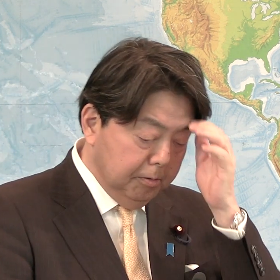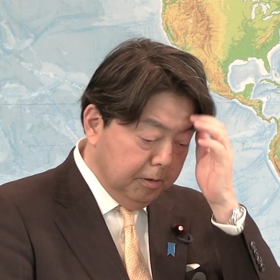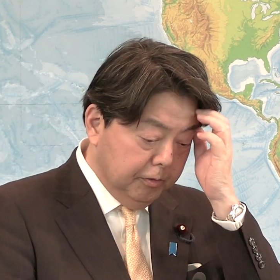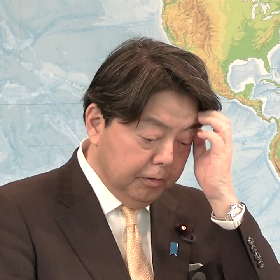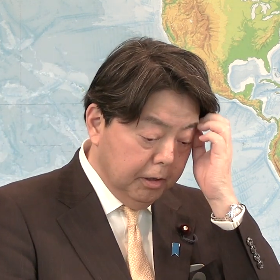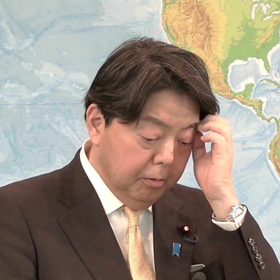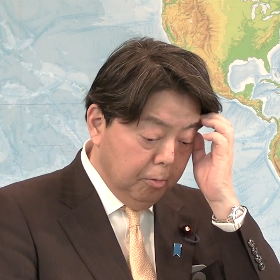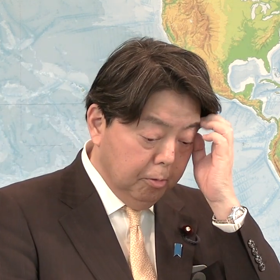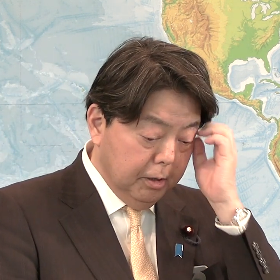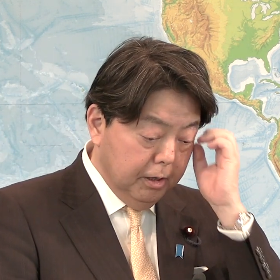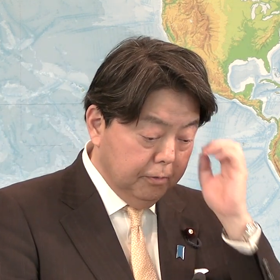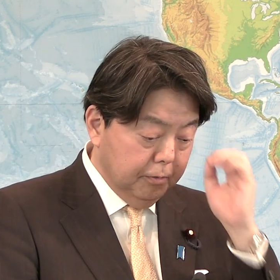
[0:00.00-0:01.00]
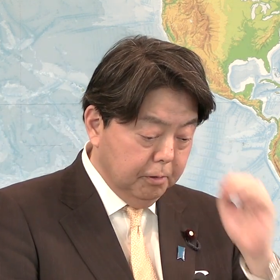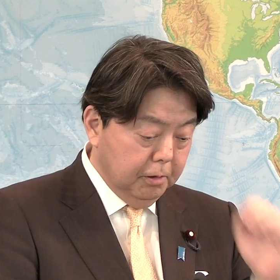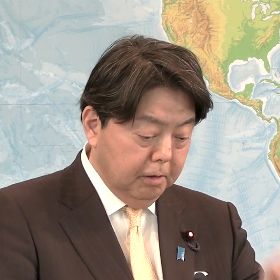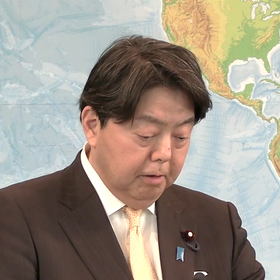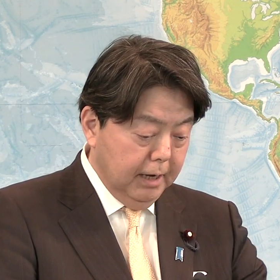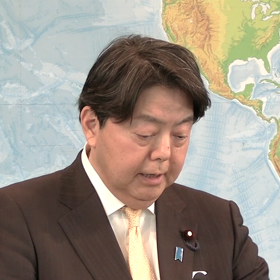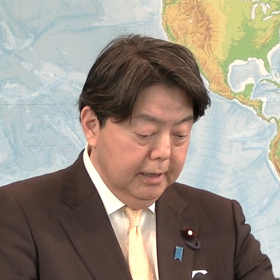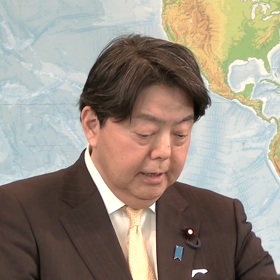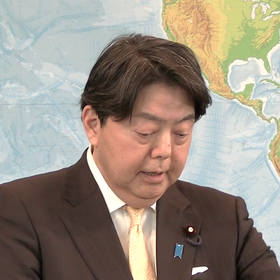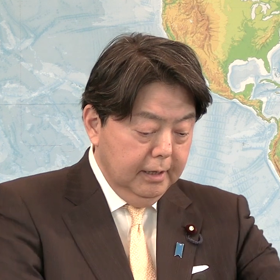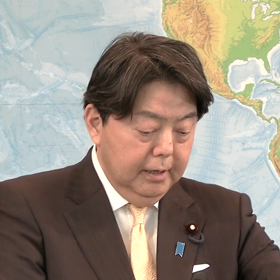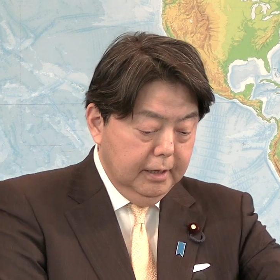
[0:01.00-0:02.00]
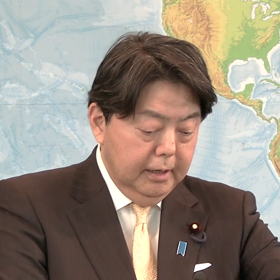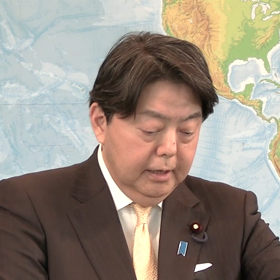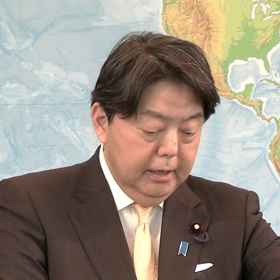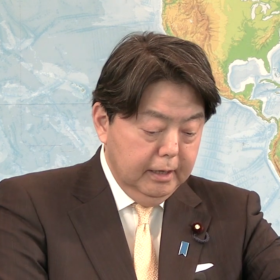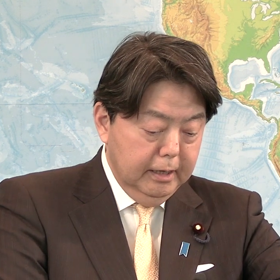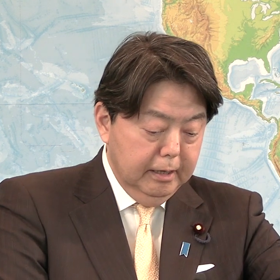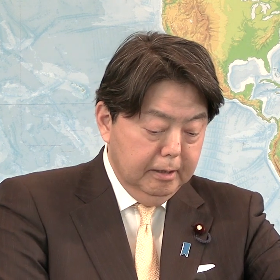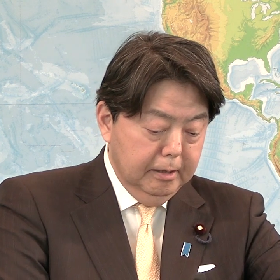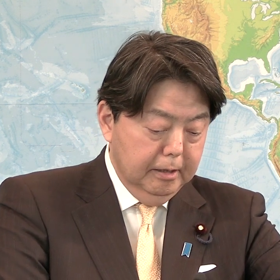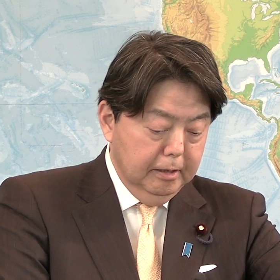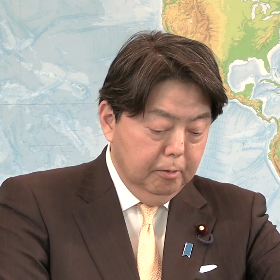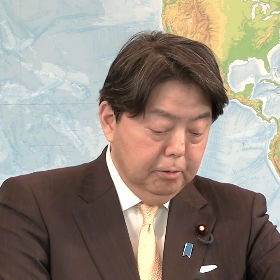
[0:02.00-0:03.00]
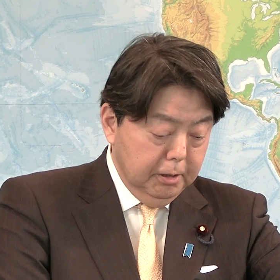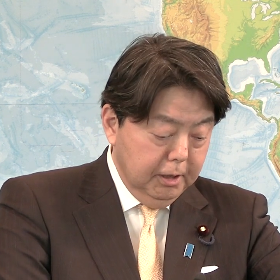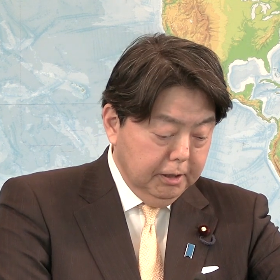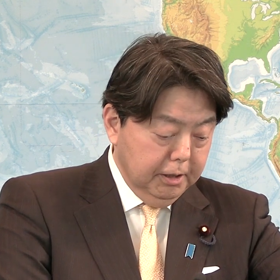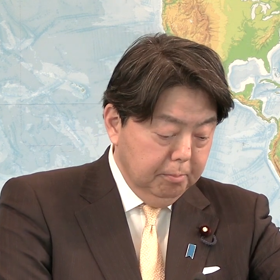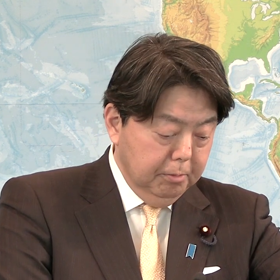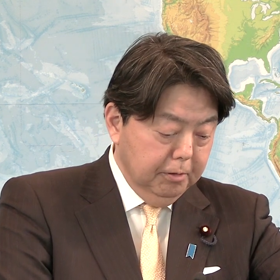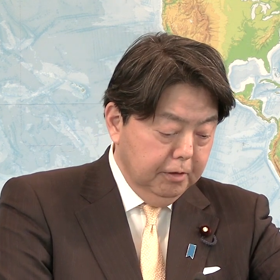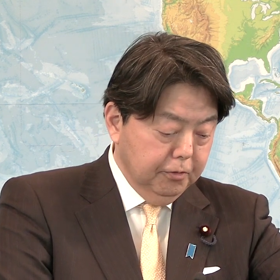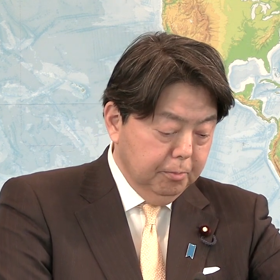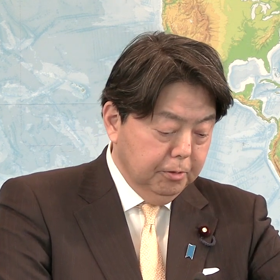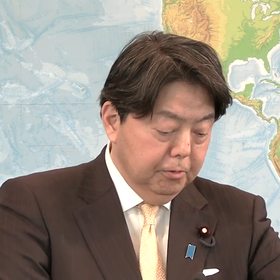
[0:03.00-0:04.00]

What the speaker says: As for the serious issues, including PFOS and others,